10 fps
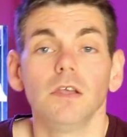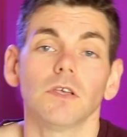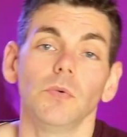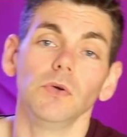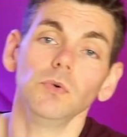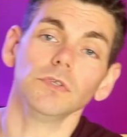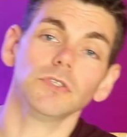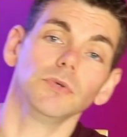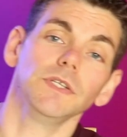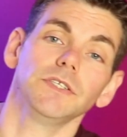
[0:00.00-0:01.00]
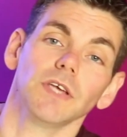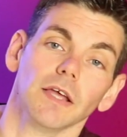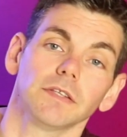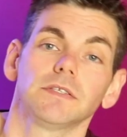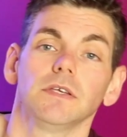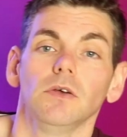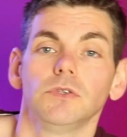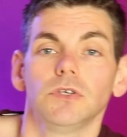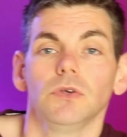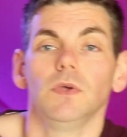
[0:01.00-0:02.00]
So in order to inject
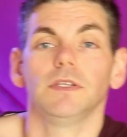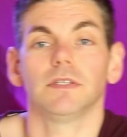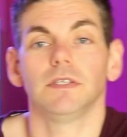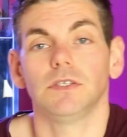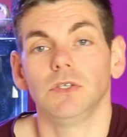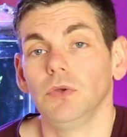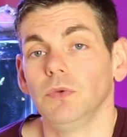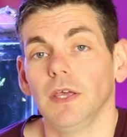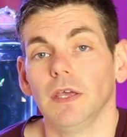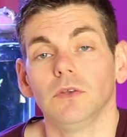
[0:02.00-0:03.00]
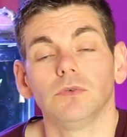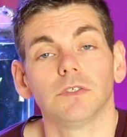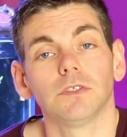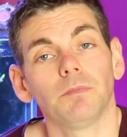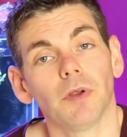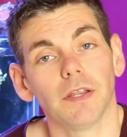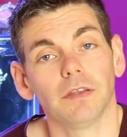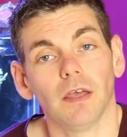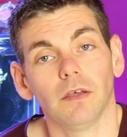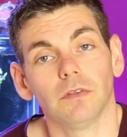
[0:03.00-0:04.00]
CO2 into this unit, in order to break
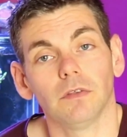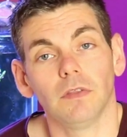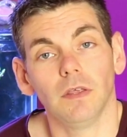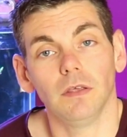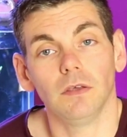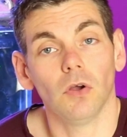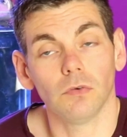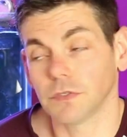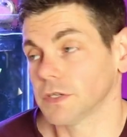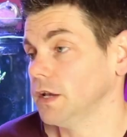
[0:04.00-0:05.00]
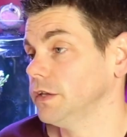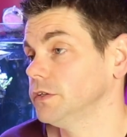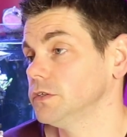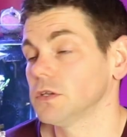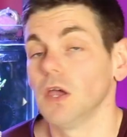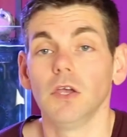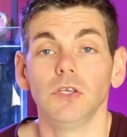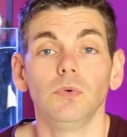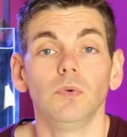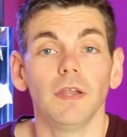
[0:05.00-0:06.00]
down the coral skeletons,
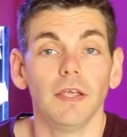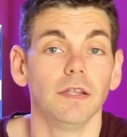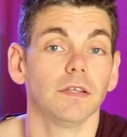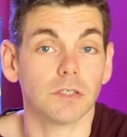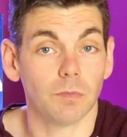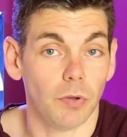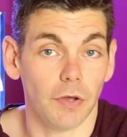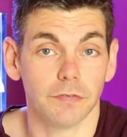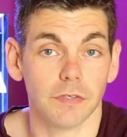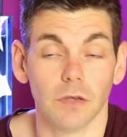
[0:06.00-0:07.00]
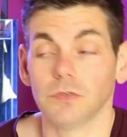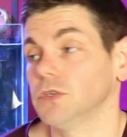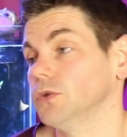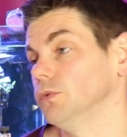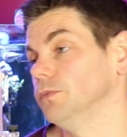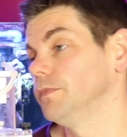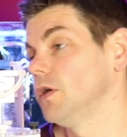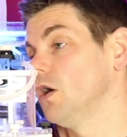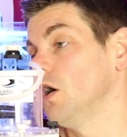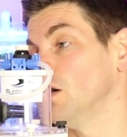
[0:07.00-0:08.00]
you will need a supply of CO2.
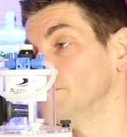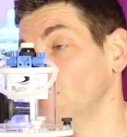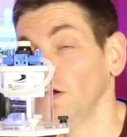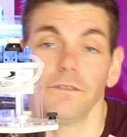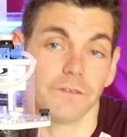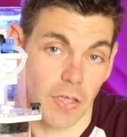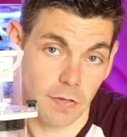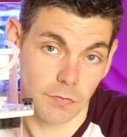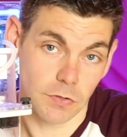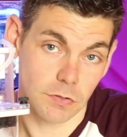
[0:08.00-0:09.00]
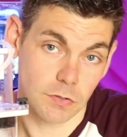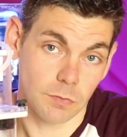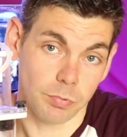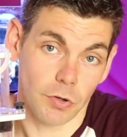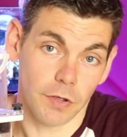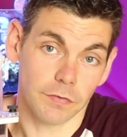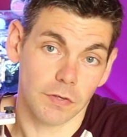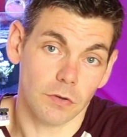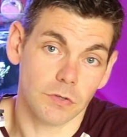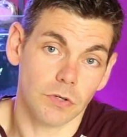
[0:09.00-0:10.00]
My favoured supply of
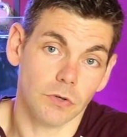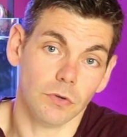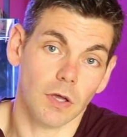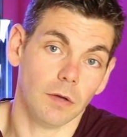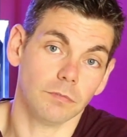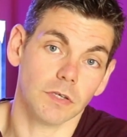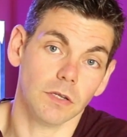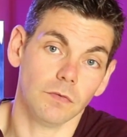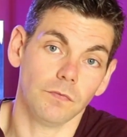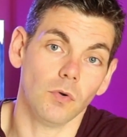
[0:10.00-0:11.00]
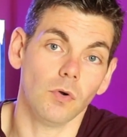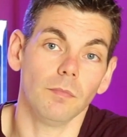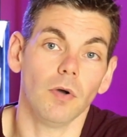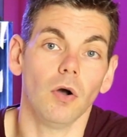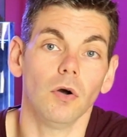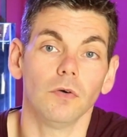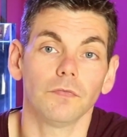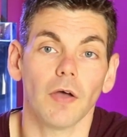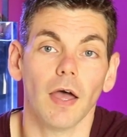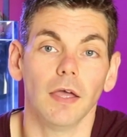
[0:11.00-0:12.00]
CO2 comes in the form
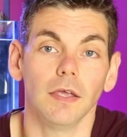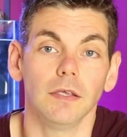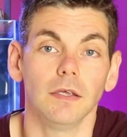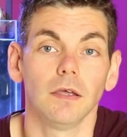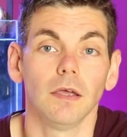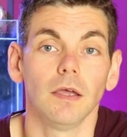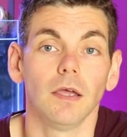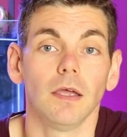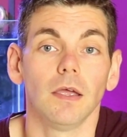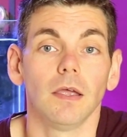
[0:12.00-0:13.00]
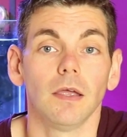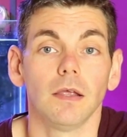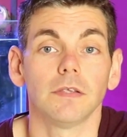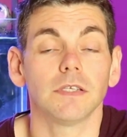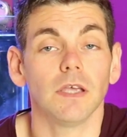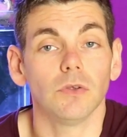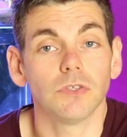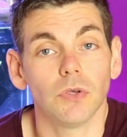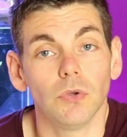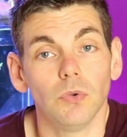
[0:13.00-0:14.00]
of a
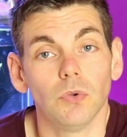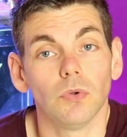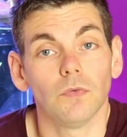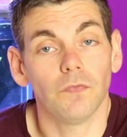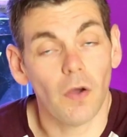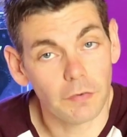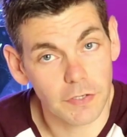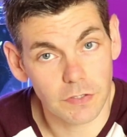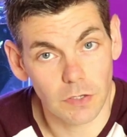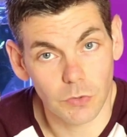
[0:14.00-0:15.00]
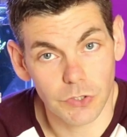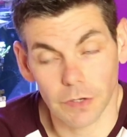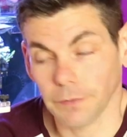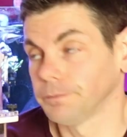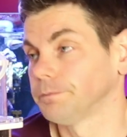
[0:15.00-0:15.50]
CO2 fire extinguisher